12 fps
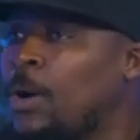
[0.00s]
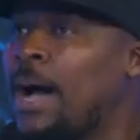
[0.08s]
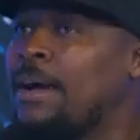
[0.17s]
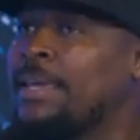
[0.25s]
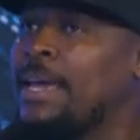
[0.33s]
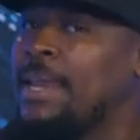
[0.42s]

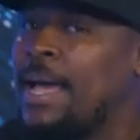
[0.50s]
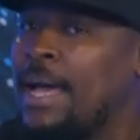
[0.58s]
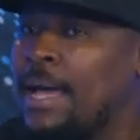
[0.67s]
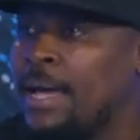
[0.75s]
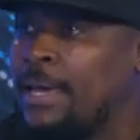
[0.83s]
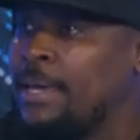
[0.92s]
how can
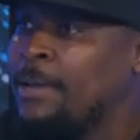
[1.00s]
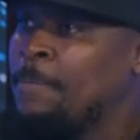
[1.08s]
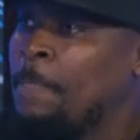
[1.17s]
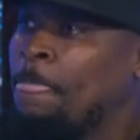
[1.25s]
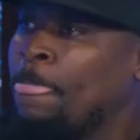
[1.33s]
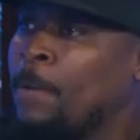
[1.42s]
I,
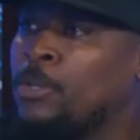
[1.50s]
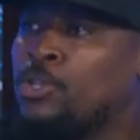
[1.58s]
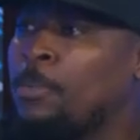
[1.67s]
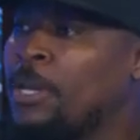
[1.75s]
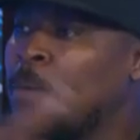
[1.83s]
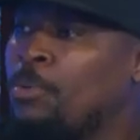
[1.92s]
with
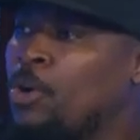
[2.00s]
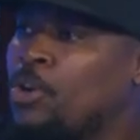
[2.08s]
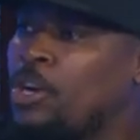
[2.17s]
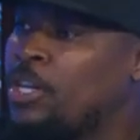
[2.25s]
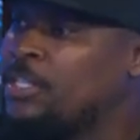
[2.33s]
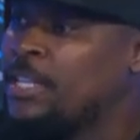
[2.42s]
so many
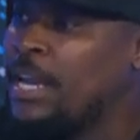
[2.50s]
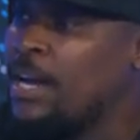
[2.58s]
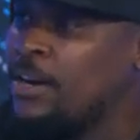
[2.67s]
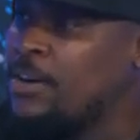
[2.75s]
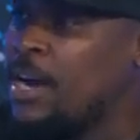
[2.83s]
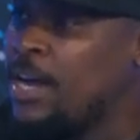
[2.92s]
podcasts that
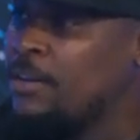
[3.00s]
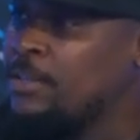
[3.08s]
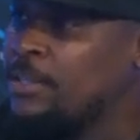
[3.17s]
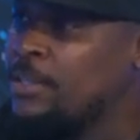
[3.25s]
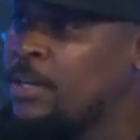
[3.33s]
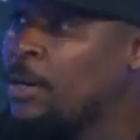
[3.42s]
are
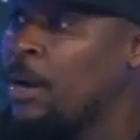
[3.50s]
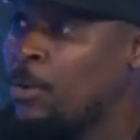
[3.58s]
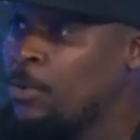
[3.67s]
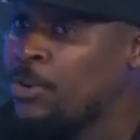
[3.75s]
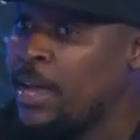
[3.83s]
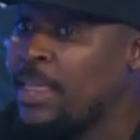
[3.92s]
around,
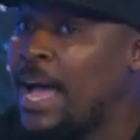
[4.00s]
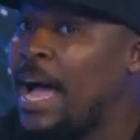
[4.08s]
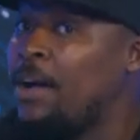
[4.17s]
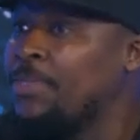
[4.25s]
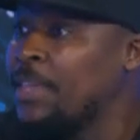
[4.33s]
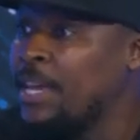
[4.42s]
or rather
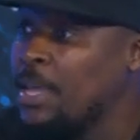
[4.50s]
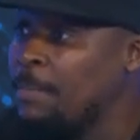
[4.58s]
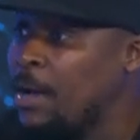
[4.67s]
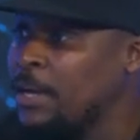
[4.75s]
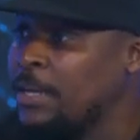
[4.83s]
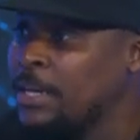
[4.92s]
out there in the
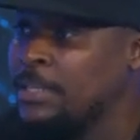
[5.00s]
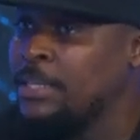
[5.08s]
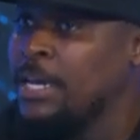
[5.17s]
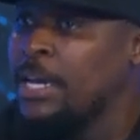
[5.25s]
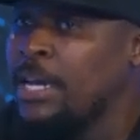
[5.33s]
market,